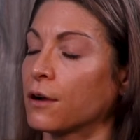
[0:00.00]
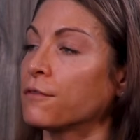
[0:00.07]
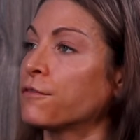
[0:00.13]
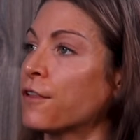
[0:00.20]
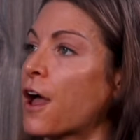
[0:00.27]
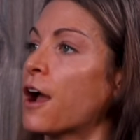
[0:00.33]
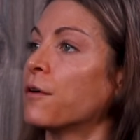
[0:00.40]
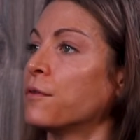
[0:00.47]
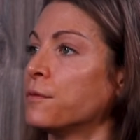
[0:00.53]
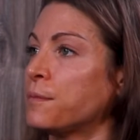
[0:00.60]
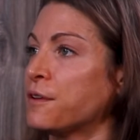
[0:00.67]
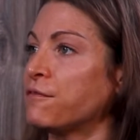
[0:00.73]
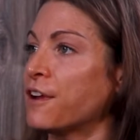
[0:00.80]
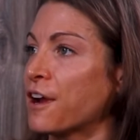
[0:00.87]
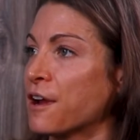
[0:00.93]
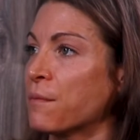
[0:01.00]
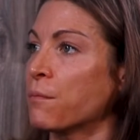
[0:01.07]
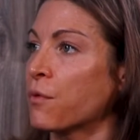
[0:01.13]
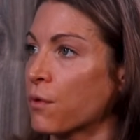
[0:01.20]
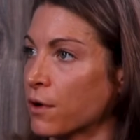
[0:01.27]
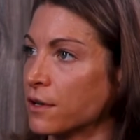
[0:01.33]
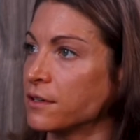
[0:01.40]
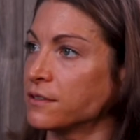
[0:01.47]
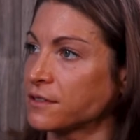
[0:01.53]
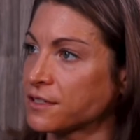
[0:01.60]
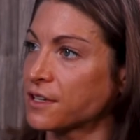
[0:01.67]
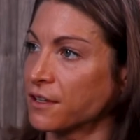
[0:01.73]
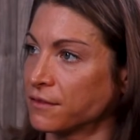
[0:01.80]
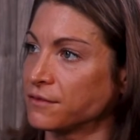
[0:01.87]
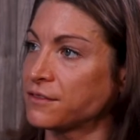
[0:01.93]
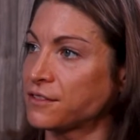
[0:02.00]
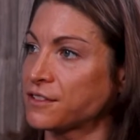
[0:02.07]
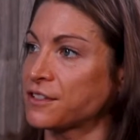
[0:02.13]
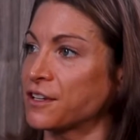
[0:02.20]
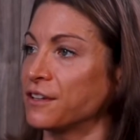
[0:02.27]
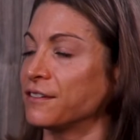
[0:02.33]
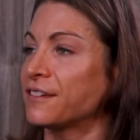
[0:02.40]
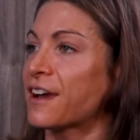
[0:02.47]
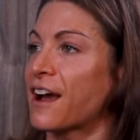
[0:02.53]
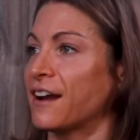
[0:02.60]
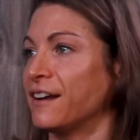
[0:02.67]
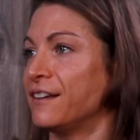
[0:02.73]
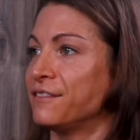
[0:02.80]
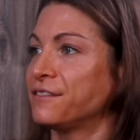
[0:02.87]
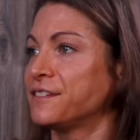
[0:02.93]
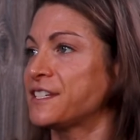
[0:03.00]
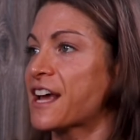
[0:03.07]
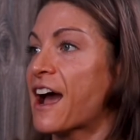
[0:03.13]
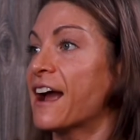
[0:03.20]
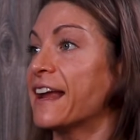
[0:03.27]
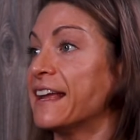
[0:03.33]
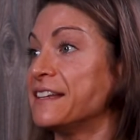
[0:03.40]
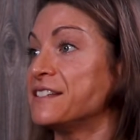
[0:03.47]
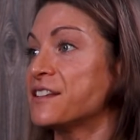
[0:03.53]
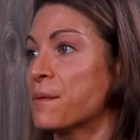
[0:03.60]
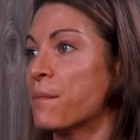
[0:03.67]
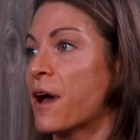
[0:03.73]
vlog would be very important to kind of tie into